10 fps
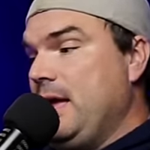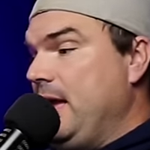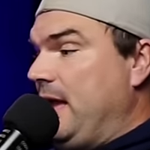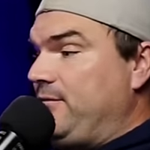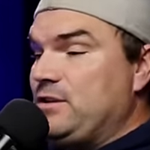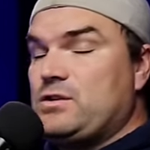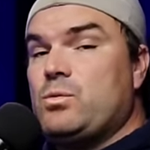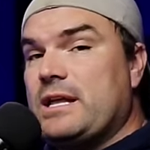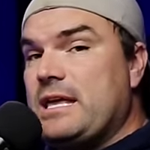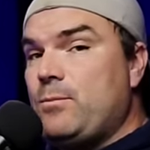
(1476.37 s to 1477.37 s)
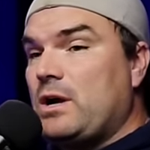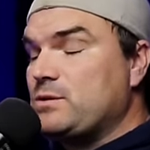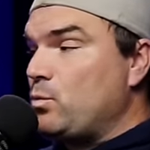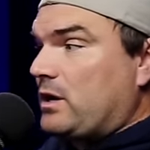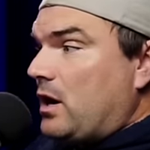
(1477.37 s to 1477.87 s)
if you just want to keep watching
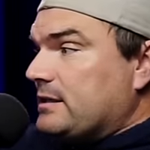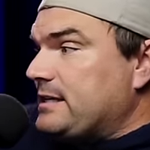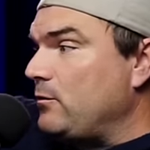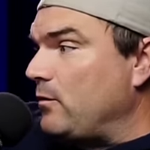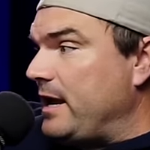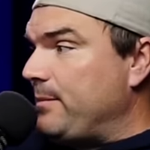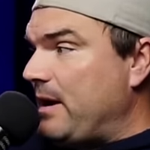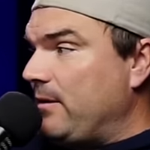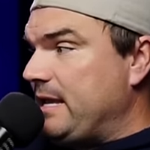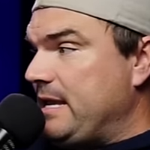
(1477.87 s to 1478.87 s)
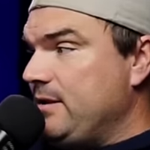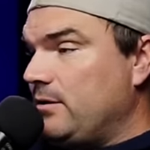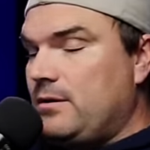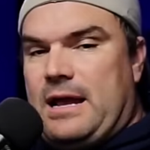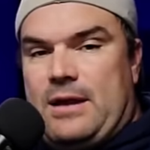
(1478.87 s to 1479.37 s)
more content right about here
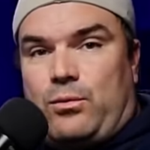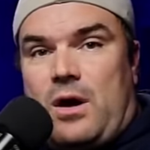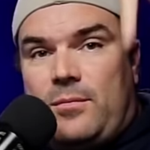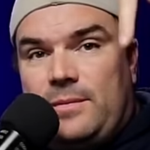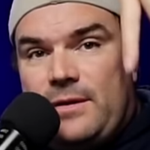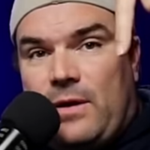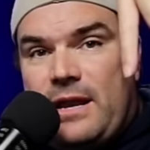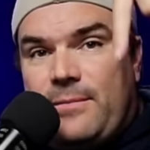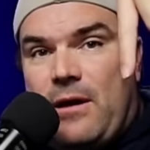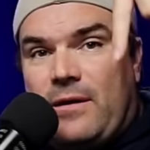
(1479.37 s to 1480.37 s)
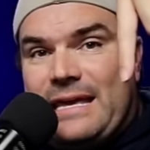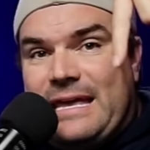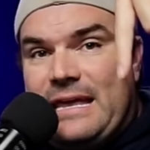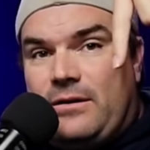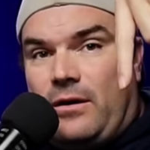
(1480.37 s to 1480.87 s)
and probably right about
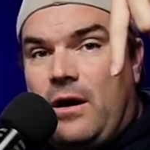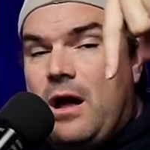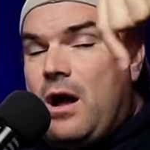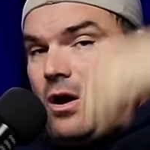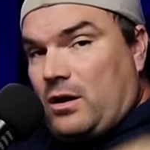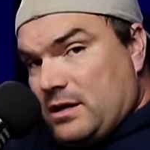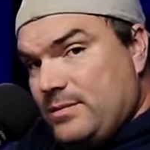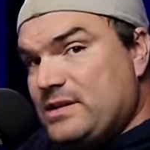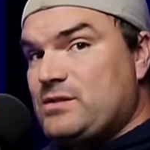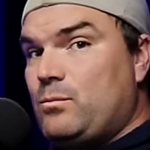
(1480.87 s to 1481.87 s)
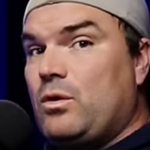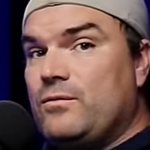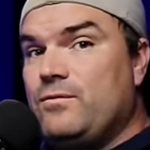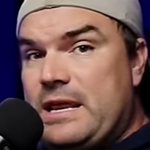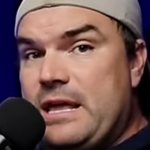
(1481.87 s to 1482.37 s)
here are going to be some more
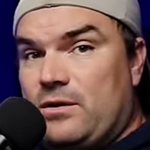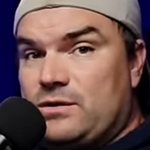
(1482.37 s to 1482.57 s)
videos.